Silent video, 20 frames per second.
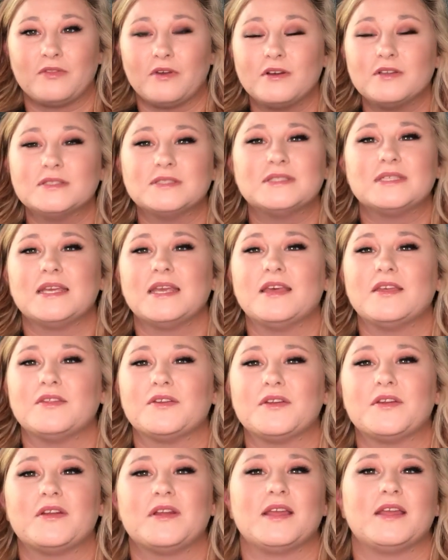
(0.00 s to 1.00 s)
thoughts
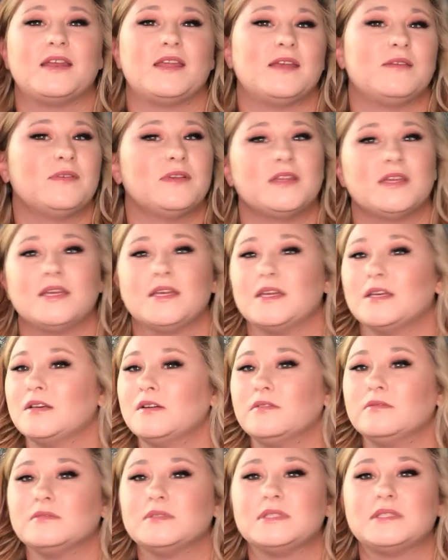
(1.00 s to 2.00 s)
together and everything
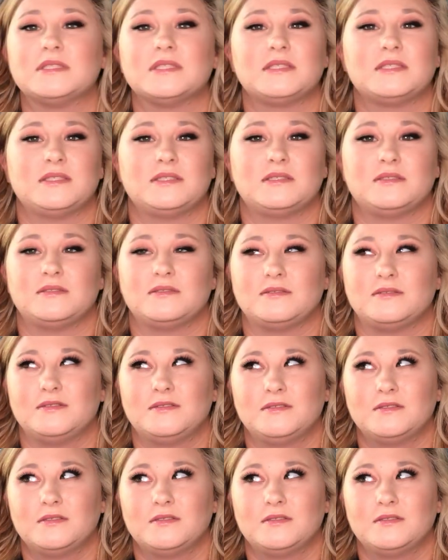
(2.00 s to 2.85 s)
else, and